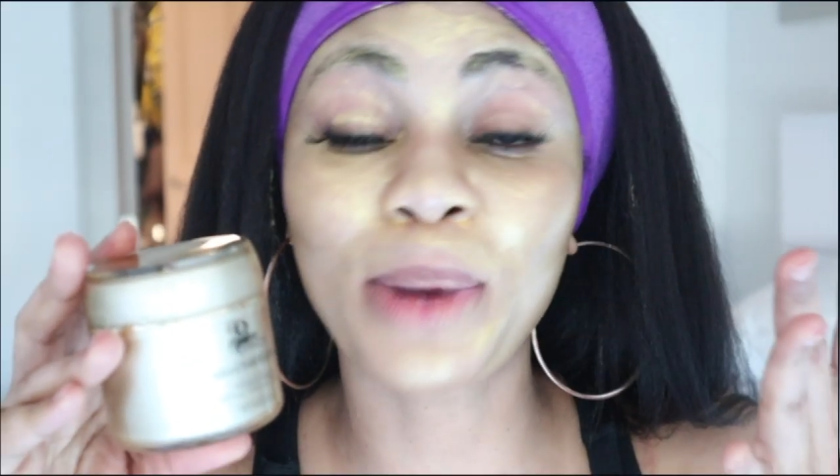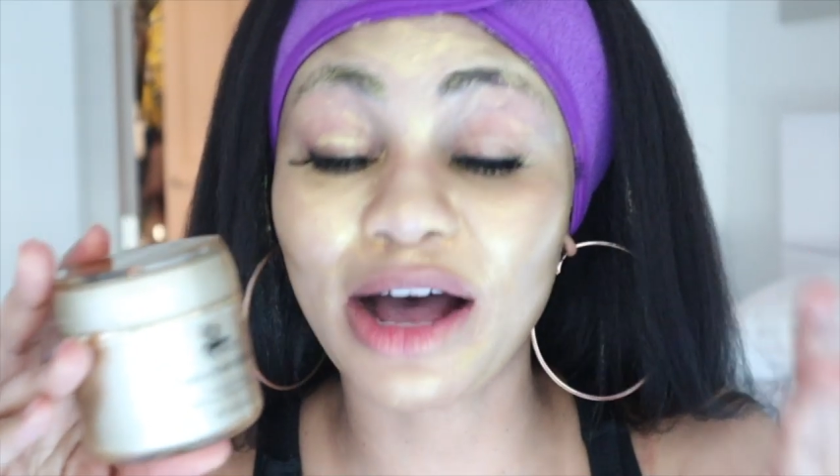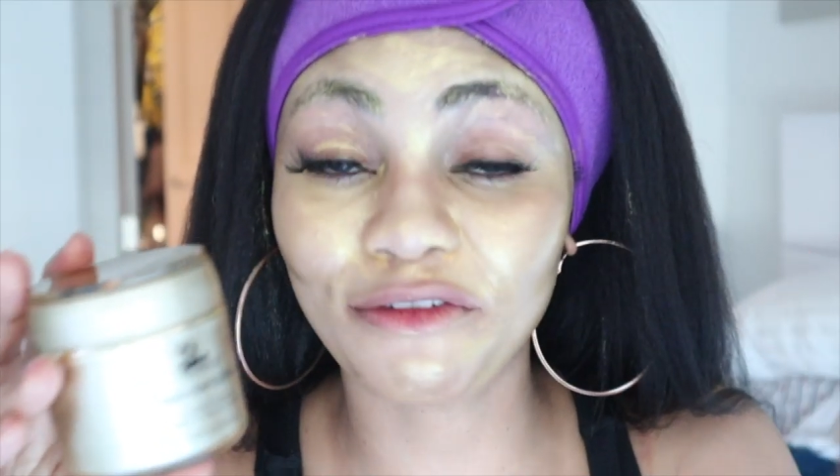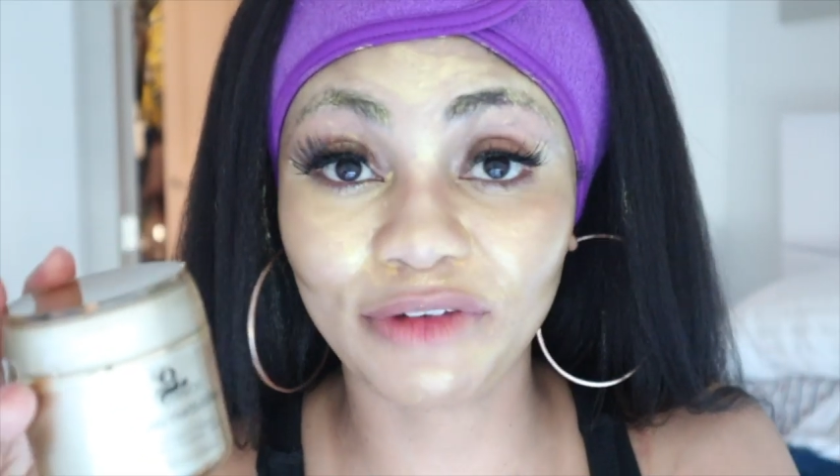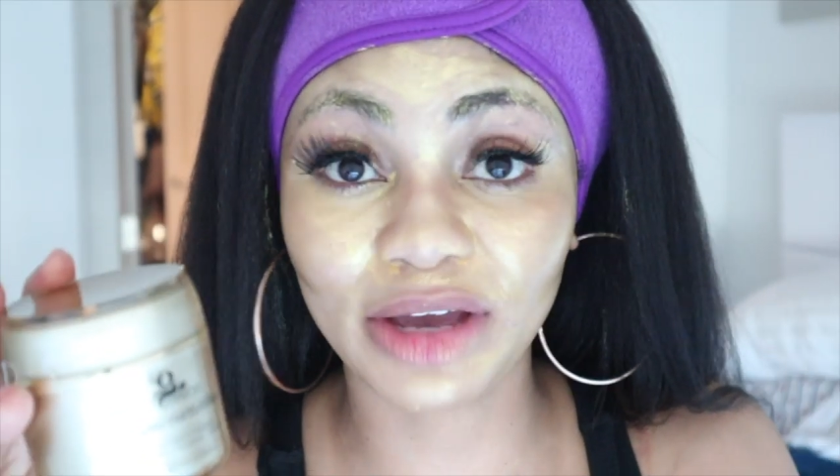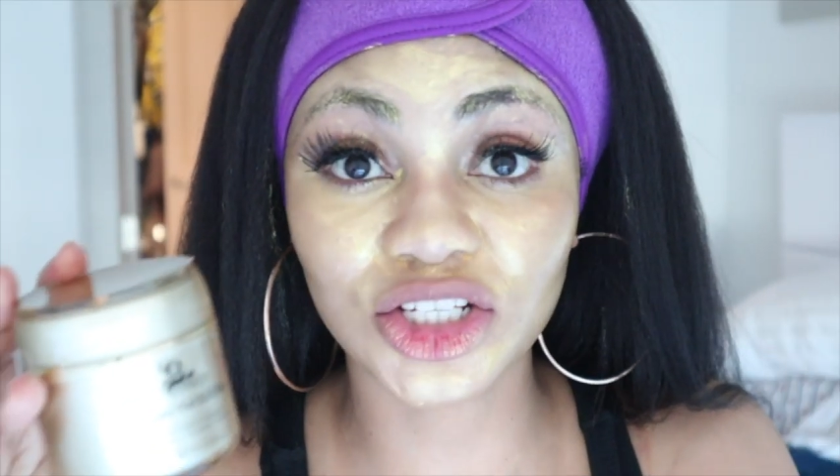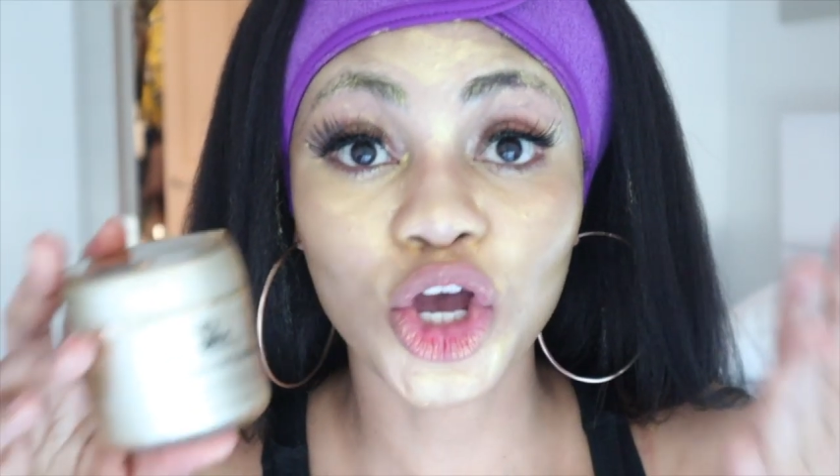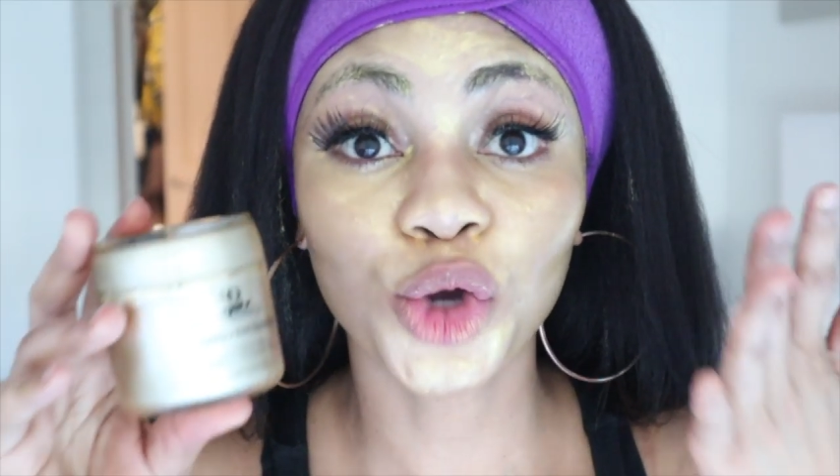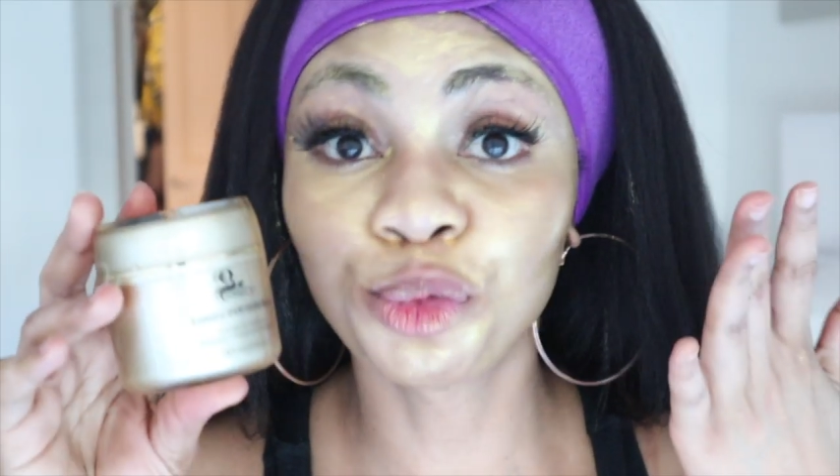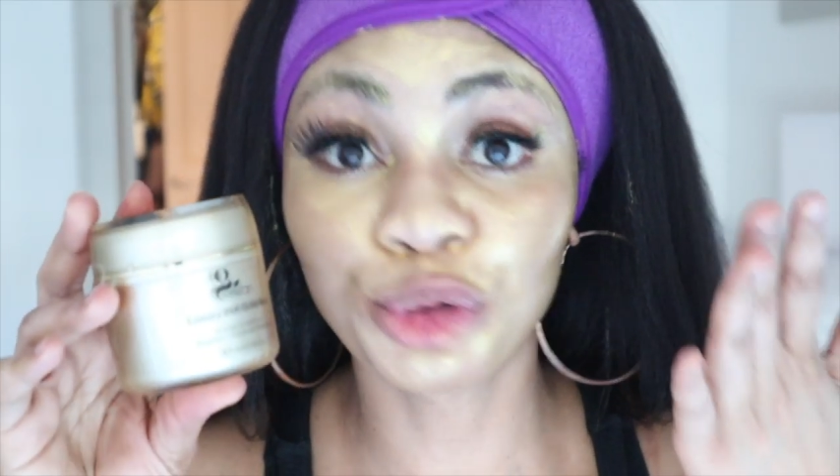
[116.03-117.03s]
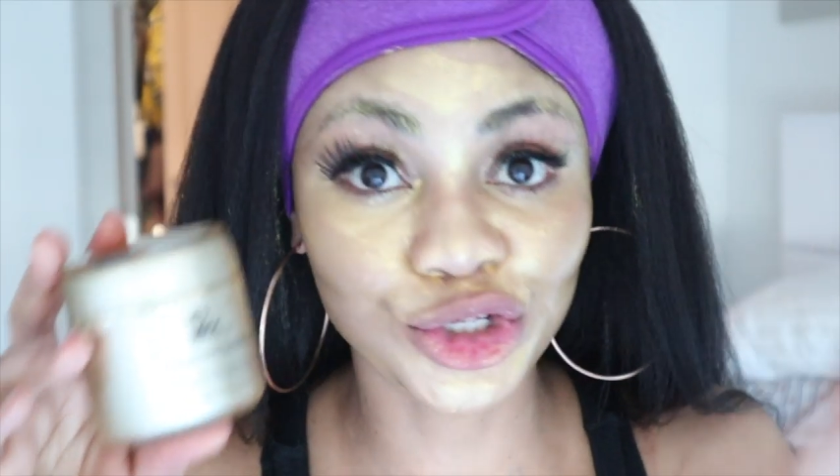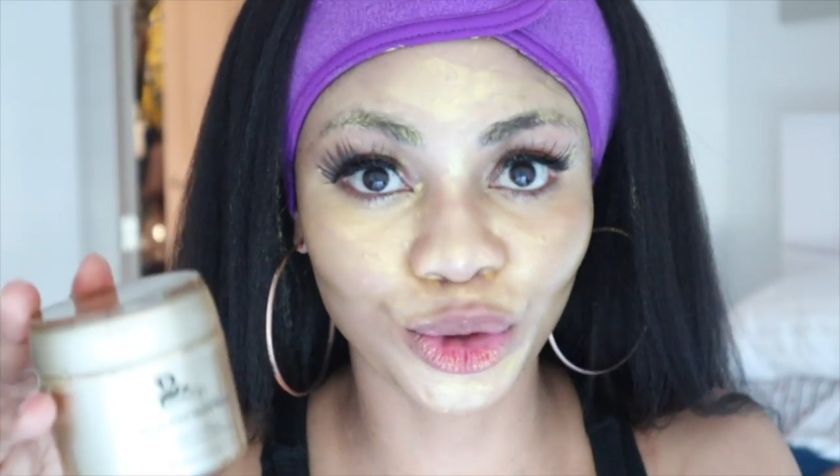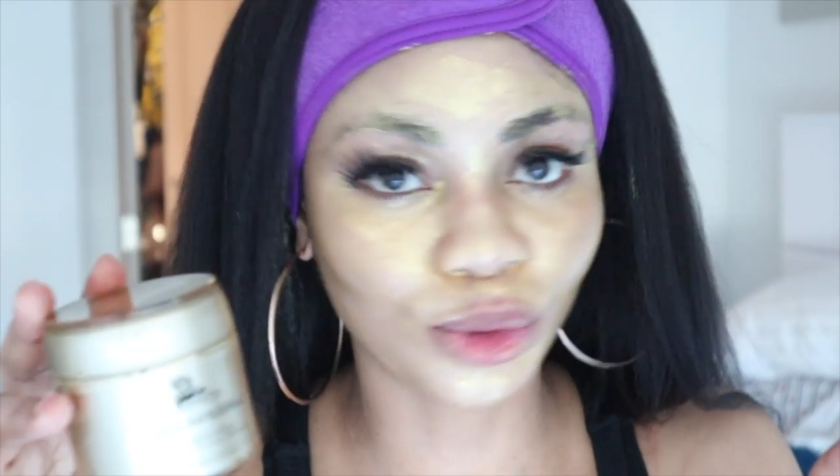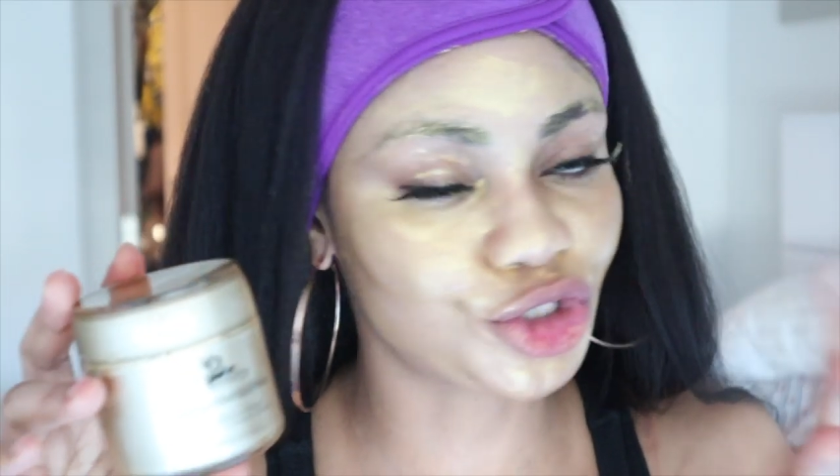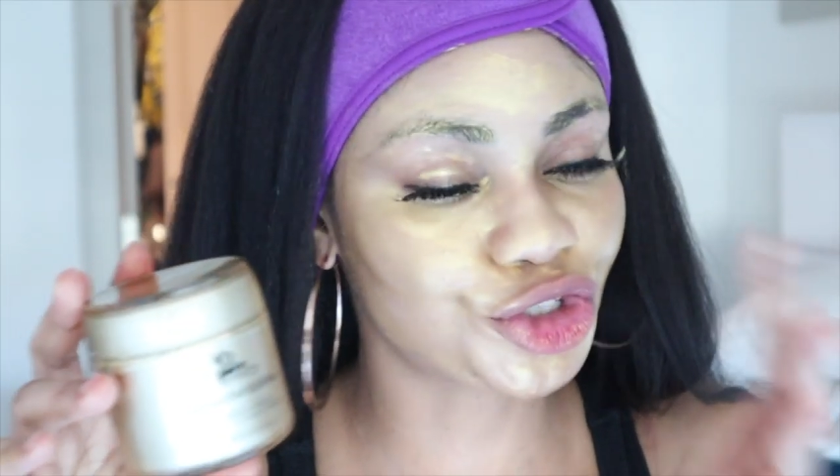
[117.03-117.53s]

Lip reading: perfect result.